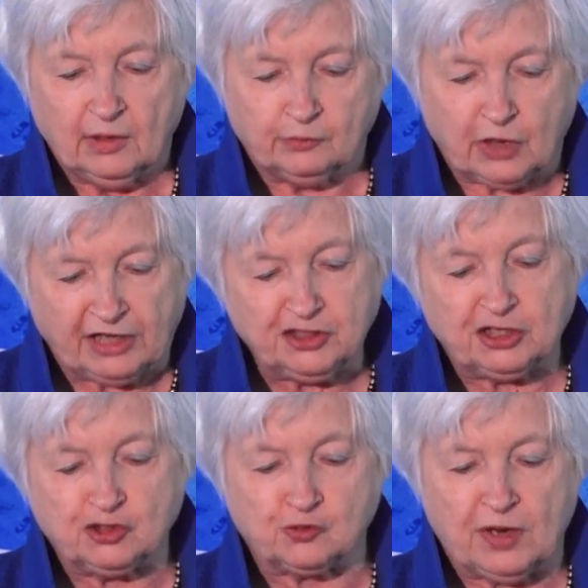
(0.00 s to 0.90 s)

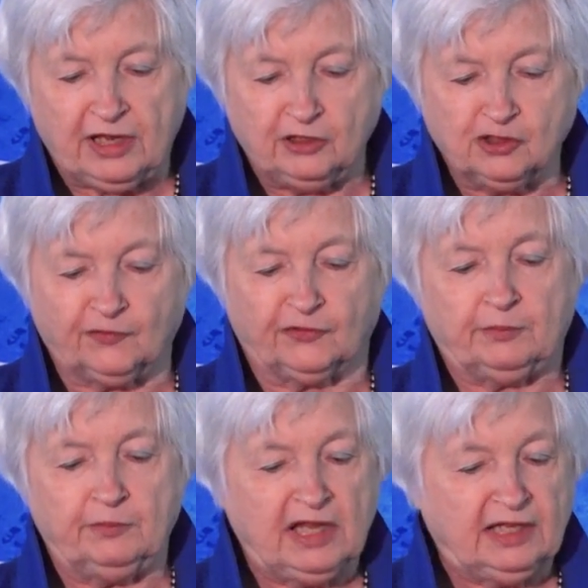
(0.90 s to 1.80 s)
Projects range
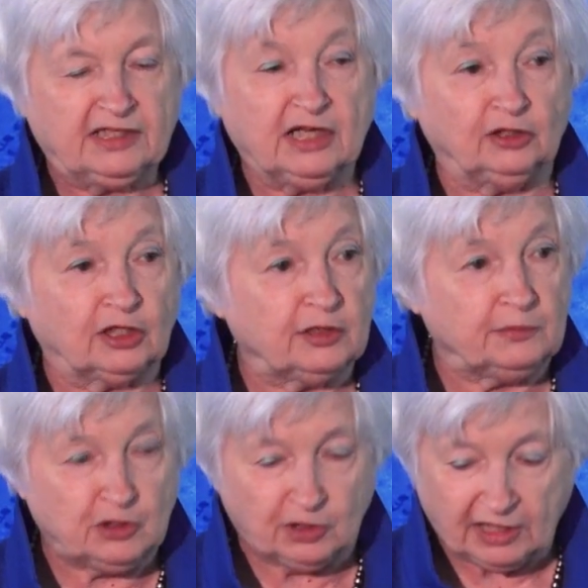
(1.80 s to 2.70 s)
from
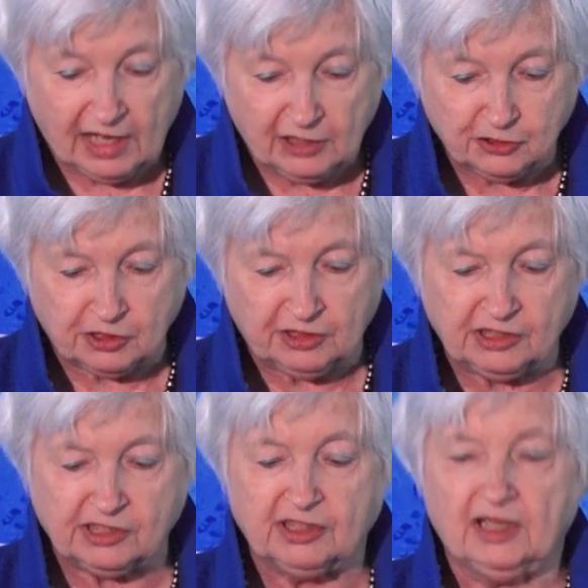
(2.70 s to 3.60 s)
telecommunications